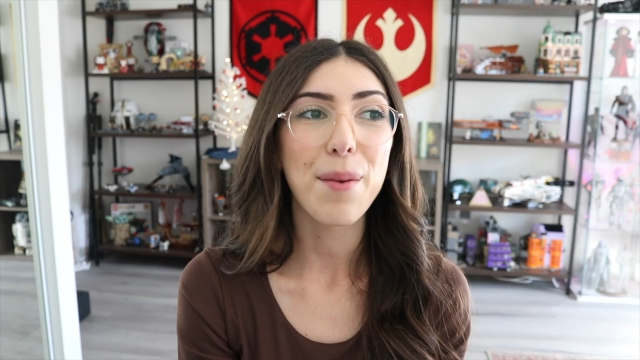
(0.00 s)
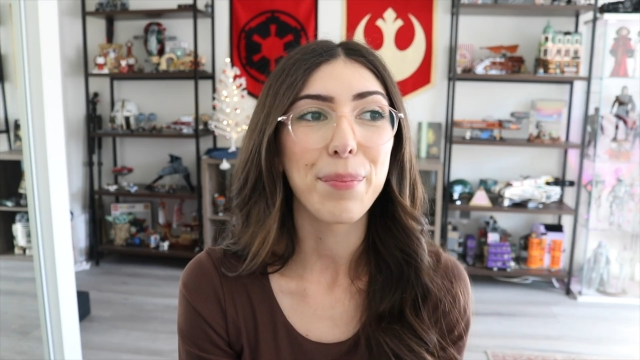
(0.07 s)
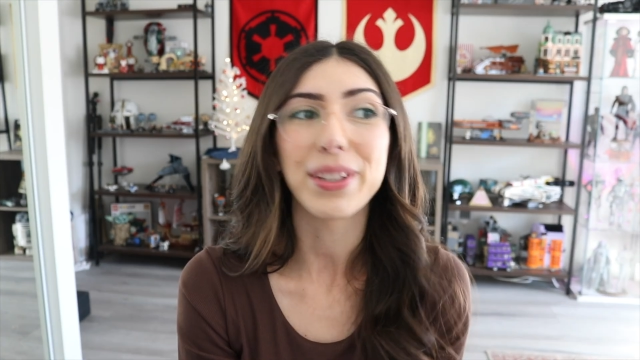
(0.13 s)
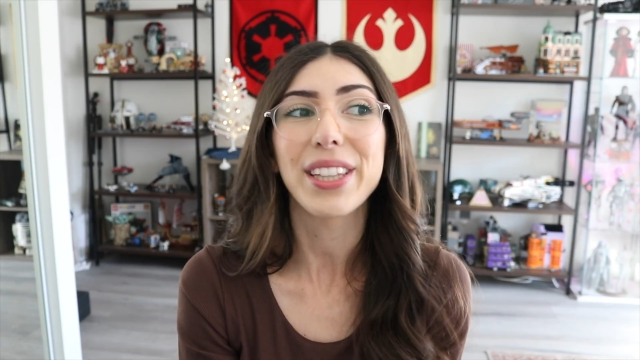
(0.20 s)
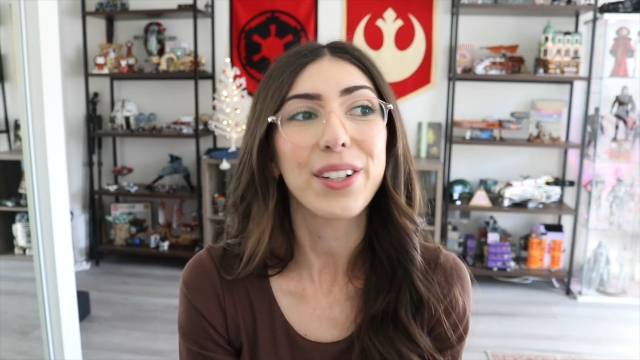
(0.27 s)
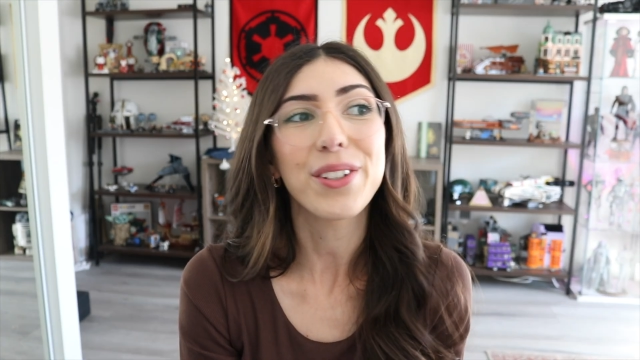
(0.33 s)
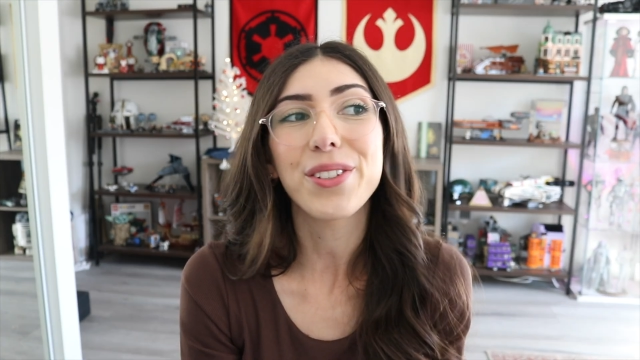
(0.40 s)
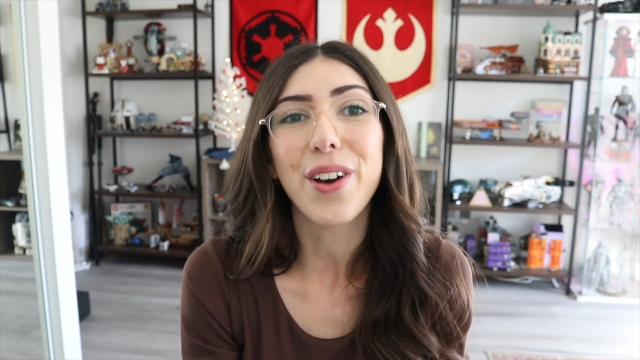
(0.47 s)
But
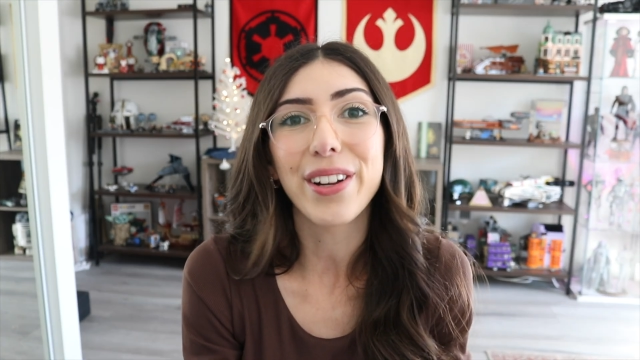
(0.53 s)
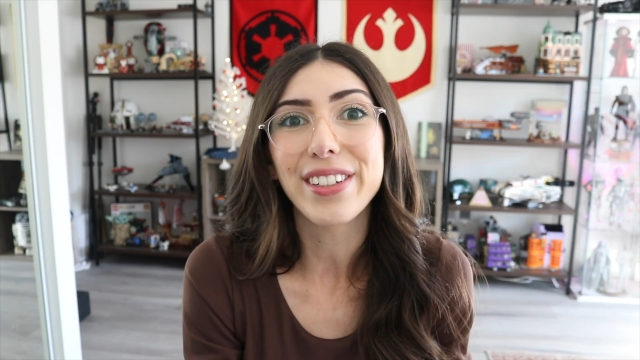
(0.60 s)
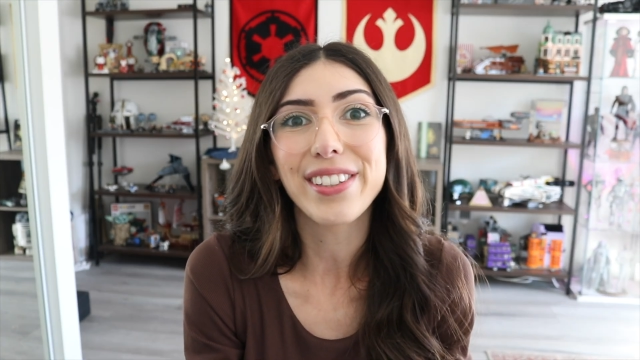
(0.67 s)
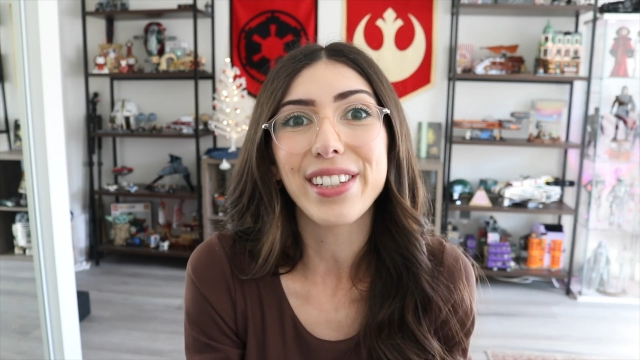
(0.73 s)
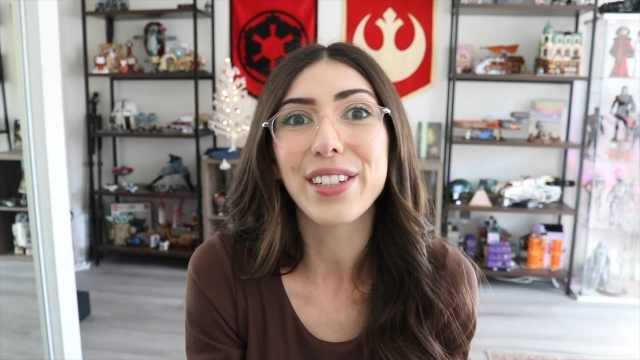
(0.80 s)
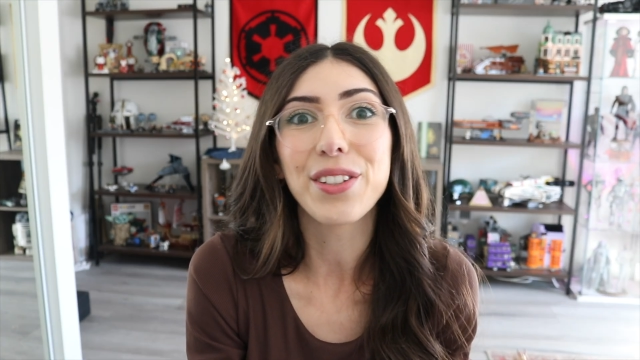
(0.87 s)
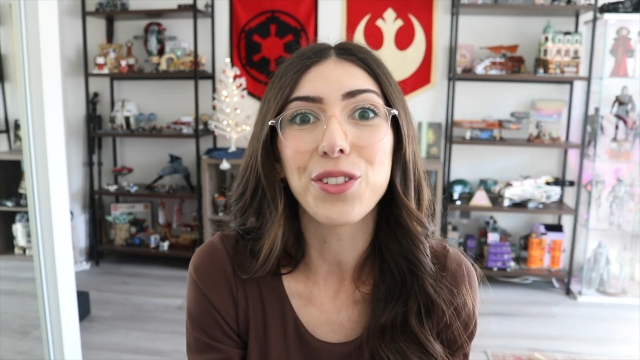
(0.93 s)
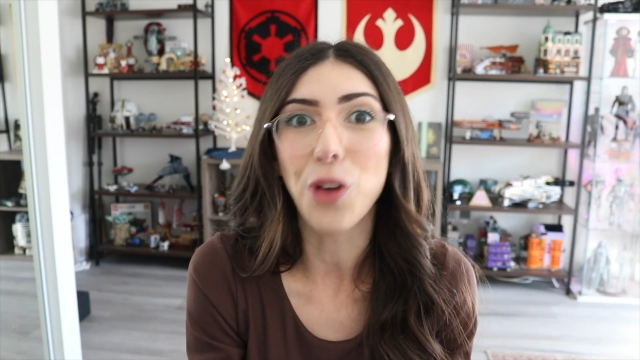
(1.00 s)
there is
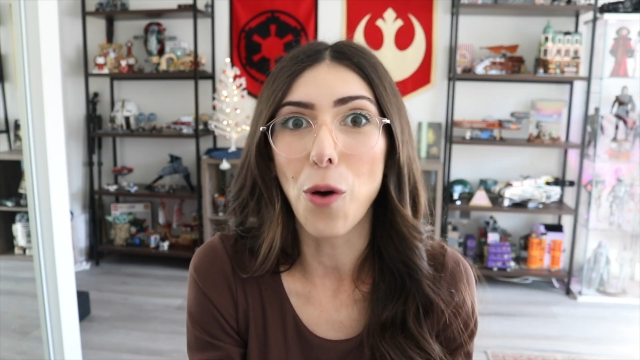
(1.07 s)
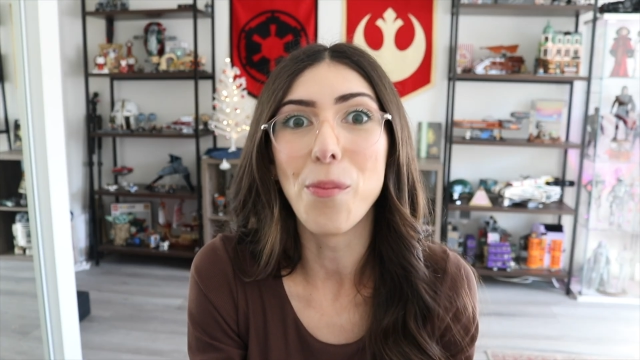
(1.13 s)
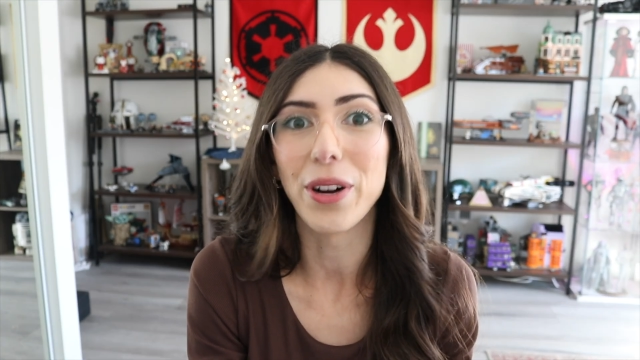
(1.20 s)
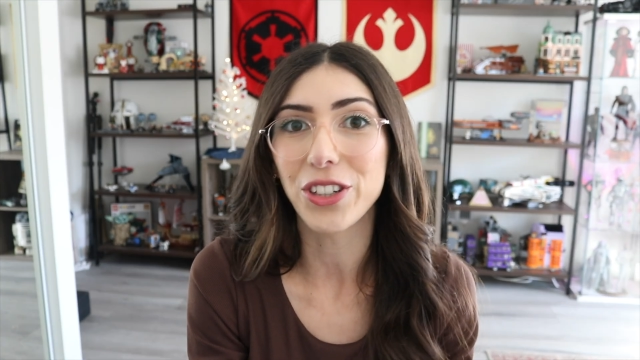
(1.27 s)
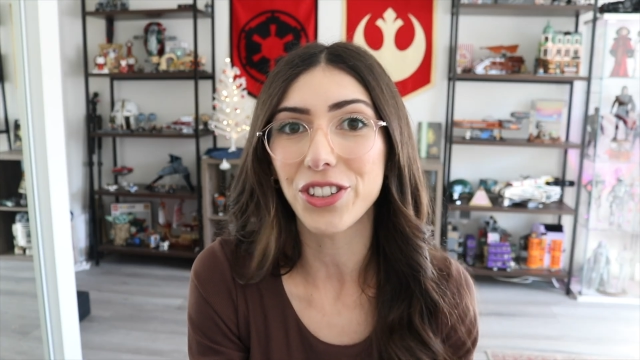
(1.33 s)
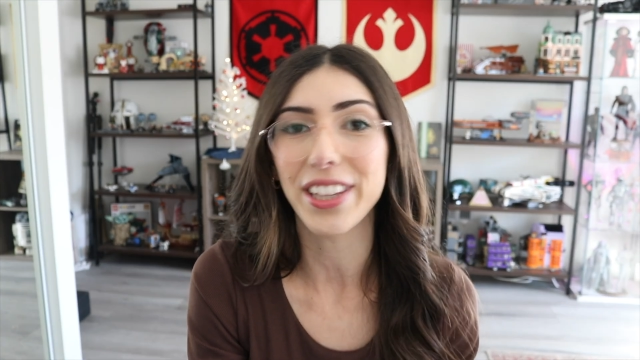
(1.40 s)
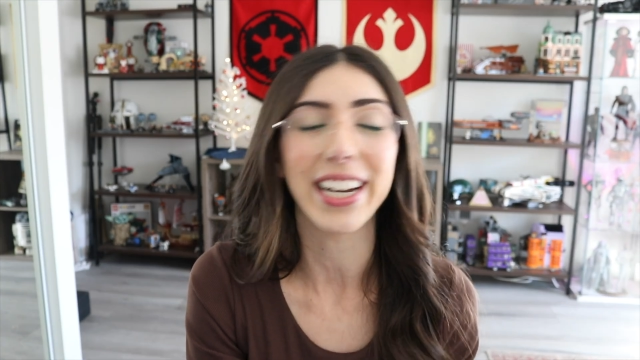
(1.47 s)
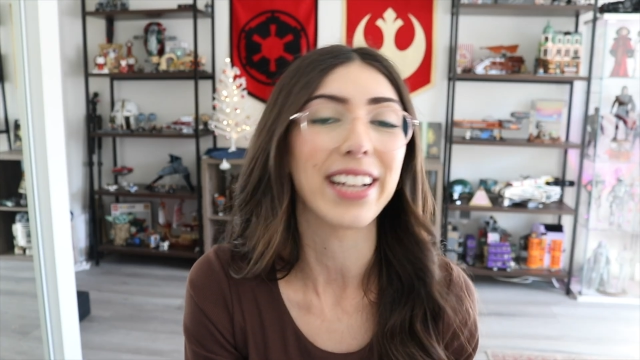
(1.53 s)
honestly so
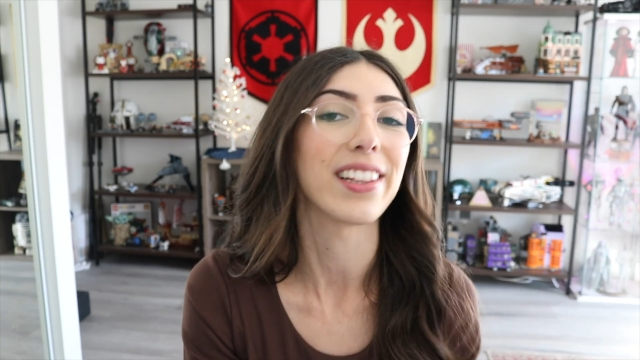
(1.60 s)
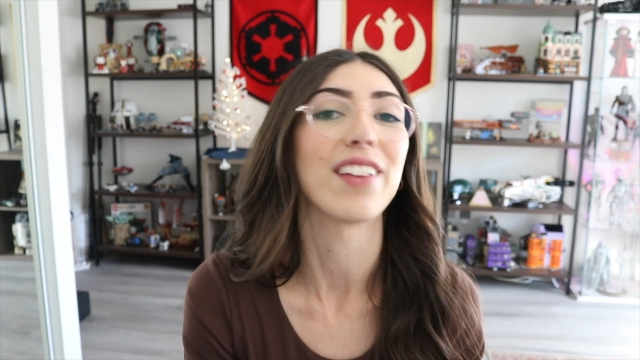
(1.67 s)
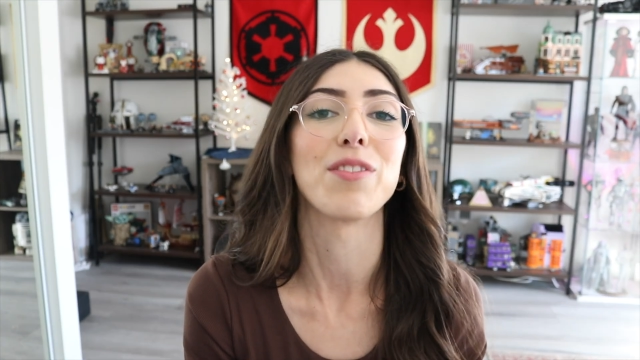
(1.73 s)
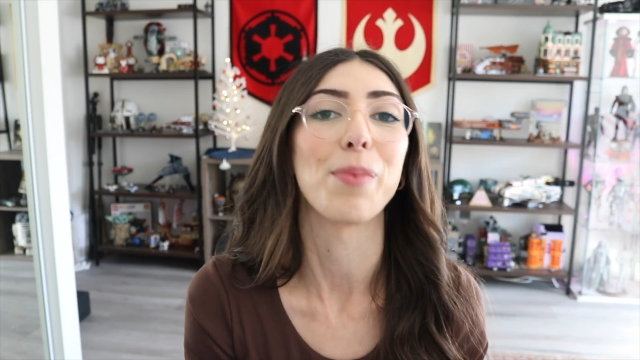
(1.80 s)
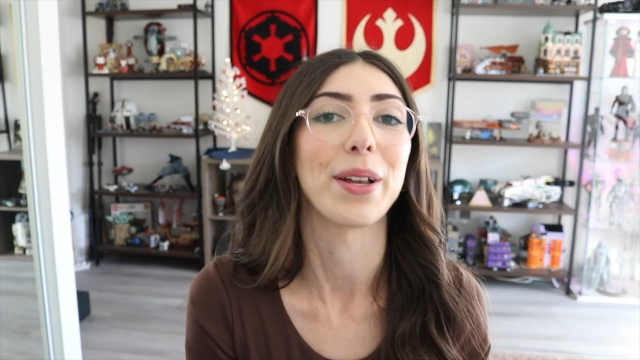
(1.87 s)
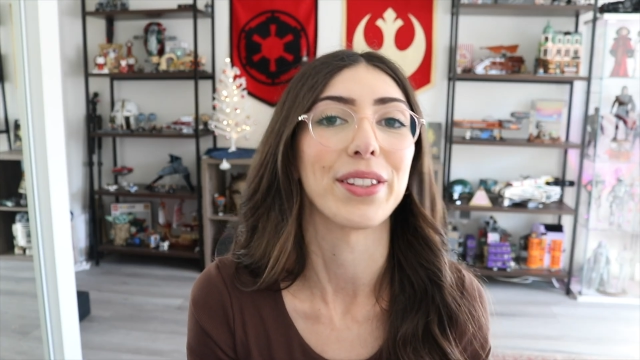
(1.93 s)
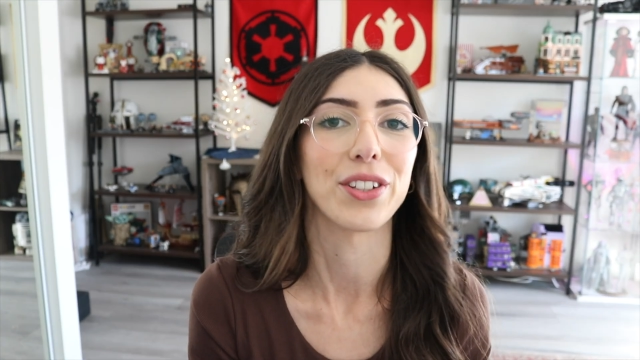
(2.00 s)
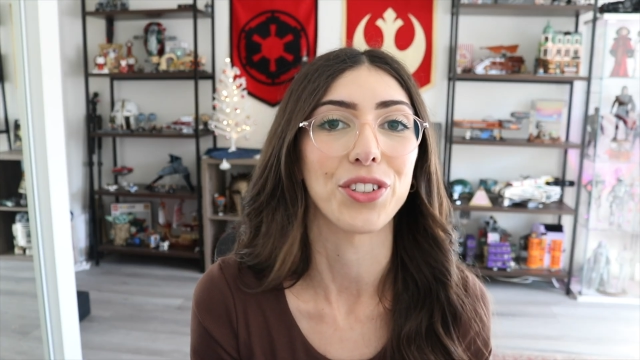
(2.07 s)
much that I love
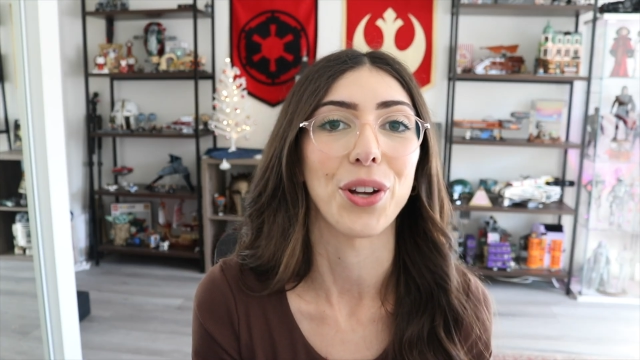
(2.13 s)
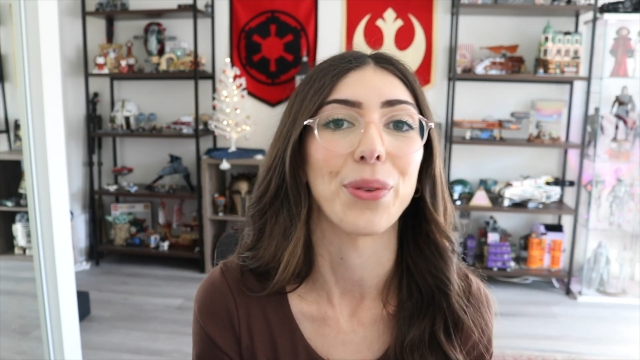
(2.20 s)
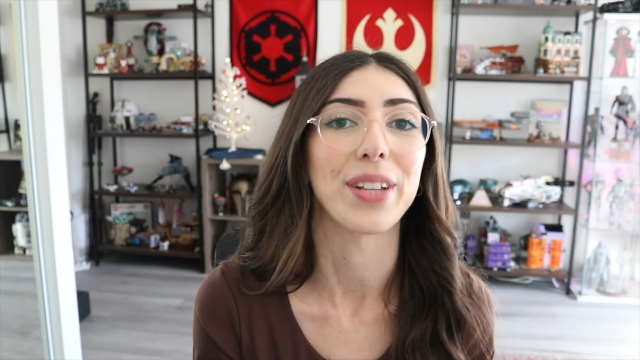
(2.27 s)
about this show.